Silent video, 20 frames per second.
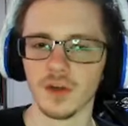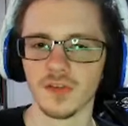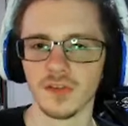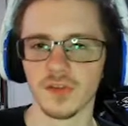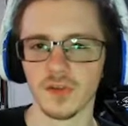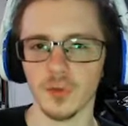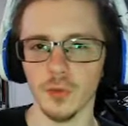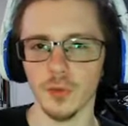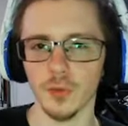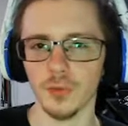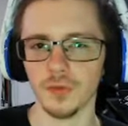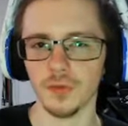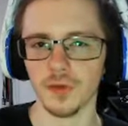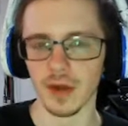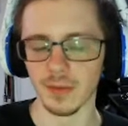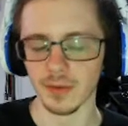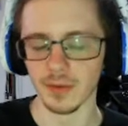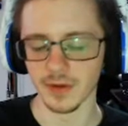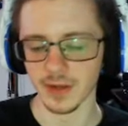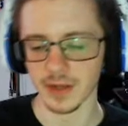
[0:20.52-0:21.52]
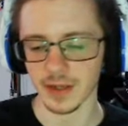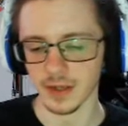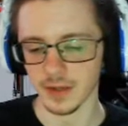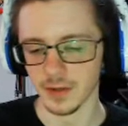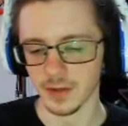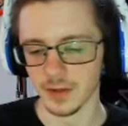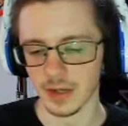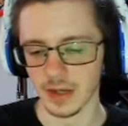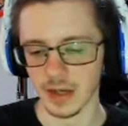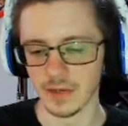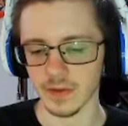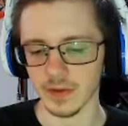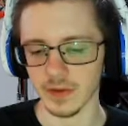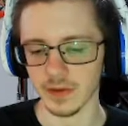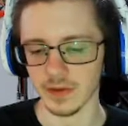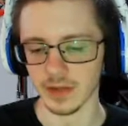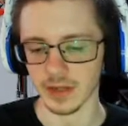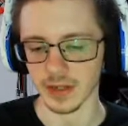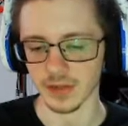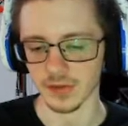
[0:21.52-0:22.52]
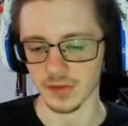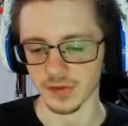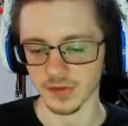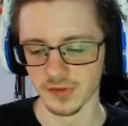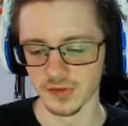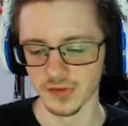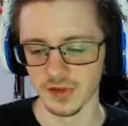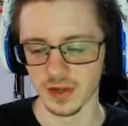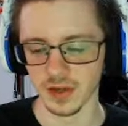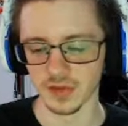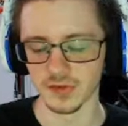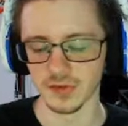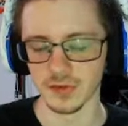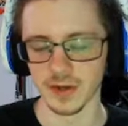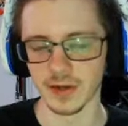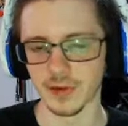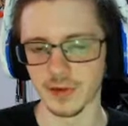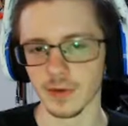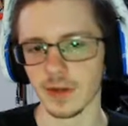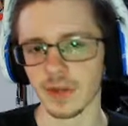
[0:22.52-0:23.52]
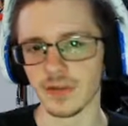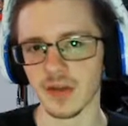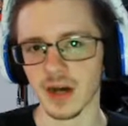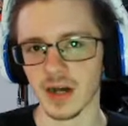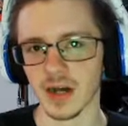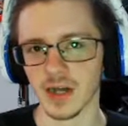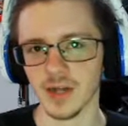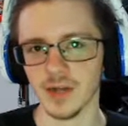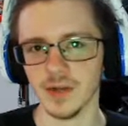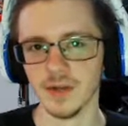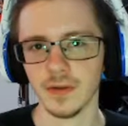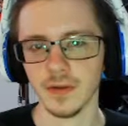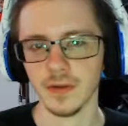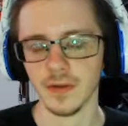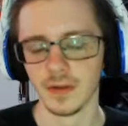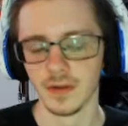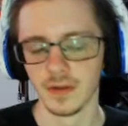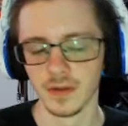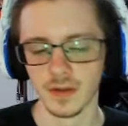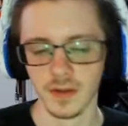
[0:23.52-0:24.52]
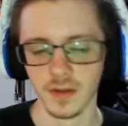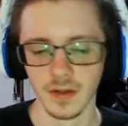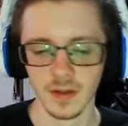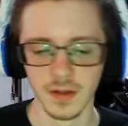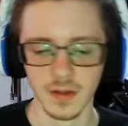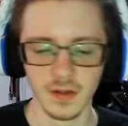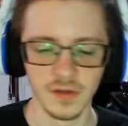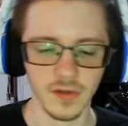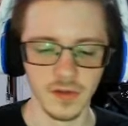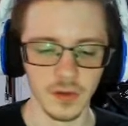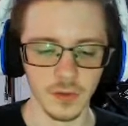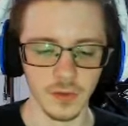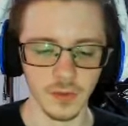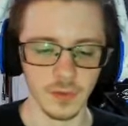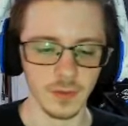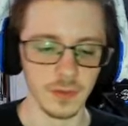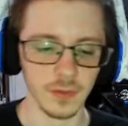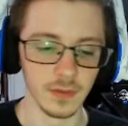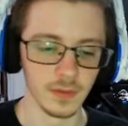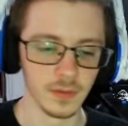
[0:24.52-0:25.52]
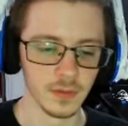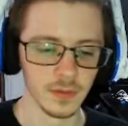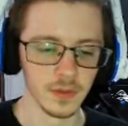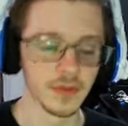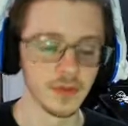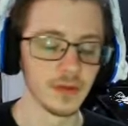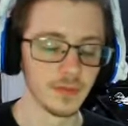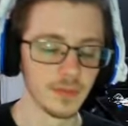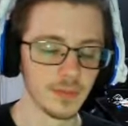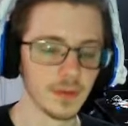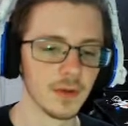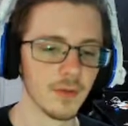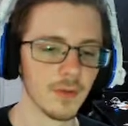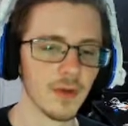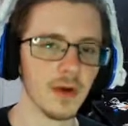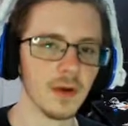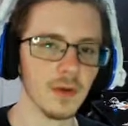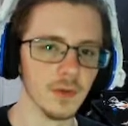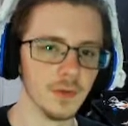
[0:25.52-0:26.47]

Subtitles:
to Tri-Brigade, and then against Sky Striker I tied. So it did pretty well,